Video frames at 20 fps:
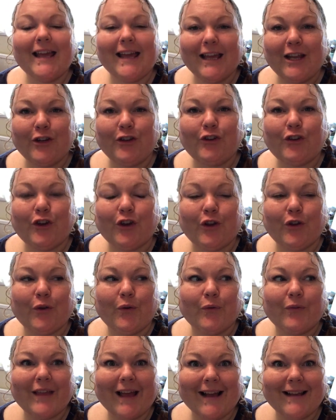
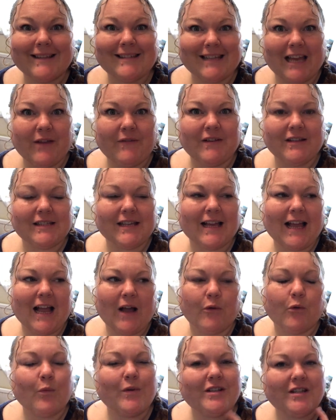into that savings
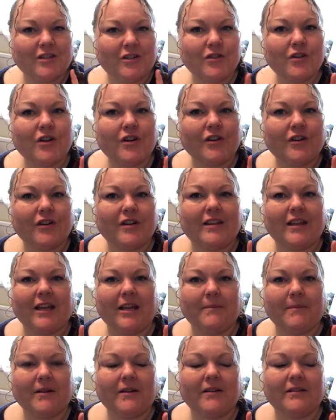account, which is not a good
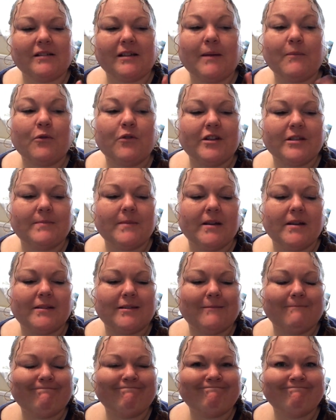thing because come
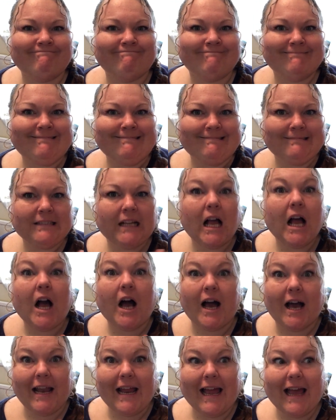Christmas
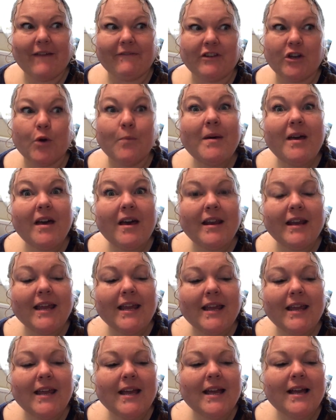I'd have no
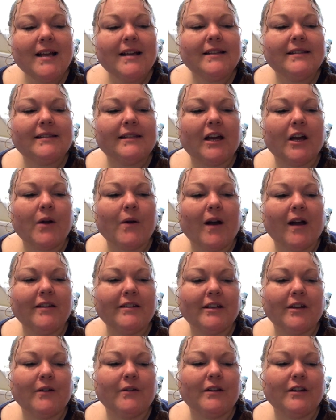money. So I
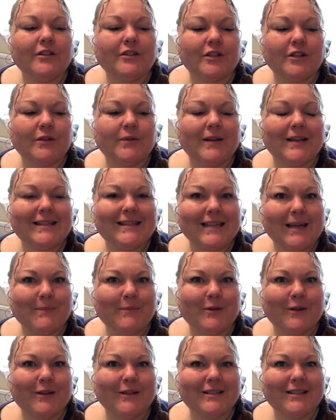don't do a
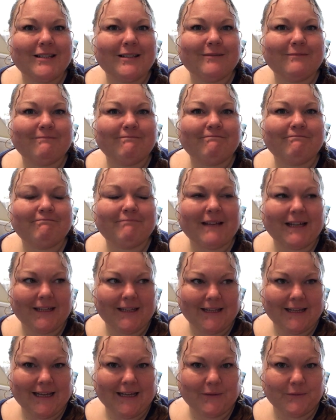separate
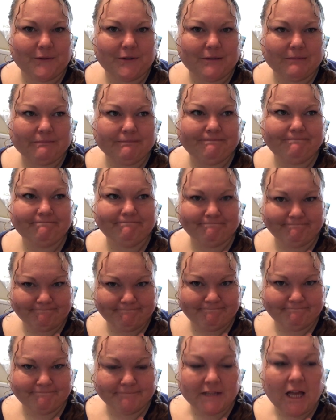bank account.
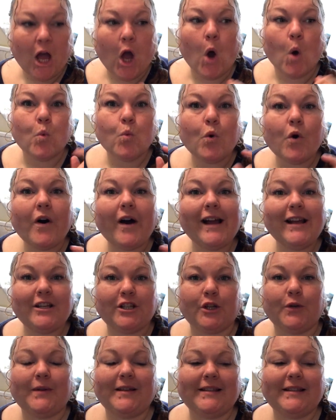What I do